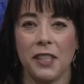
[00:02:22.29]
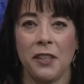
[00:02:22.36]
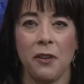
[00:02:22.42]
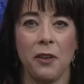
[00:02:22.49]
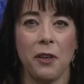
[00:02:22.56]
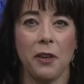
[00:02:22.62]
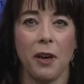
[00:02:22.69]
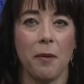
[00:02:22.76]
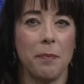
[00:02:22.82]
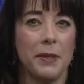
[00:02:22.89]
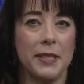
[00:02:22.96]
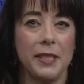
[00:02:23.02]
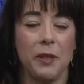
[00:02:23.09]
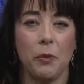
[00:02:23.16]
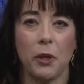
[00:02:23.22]
I know you're a
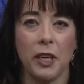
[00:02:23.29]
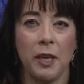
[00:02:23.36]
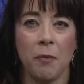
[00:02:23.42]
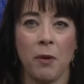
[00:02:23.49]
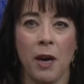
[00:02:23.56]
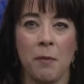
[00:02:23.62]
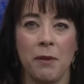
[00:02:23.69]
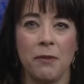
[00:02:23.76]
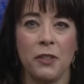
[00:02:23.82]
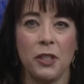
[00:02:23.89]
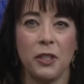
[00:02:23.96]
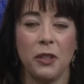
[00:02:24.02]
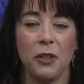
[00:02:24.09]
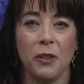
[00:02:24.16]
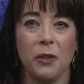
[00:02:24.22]
busy working mom of
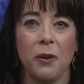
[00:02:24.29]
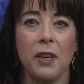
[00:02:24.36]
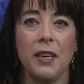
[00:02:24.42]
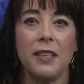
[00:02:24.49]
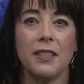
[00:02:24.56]
two.